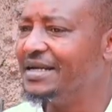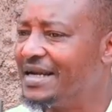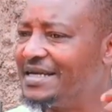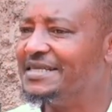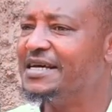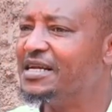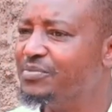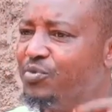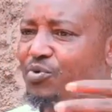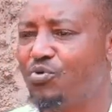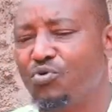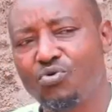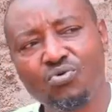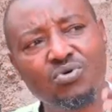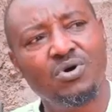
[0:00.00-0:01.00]
inajaribu
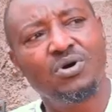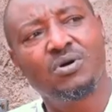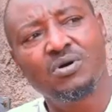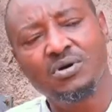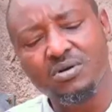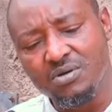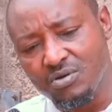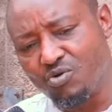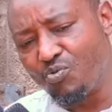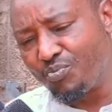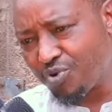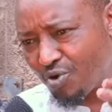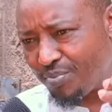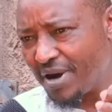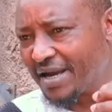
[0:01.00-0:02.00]
ku
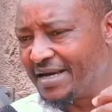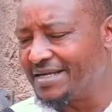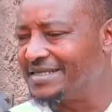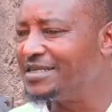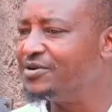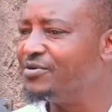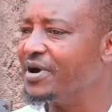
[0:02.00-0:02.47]
propagate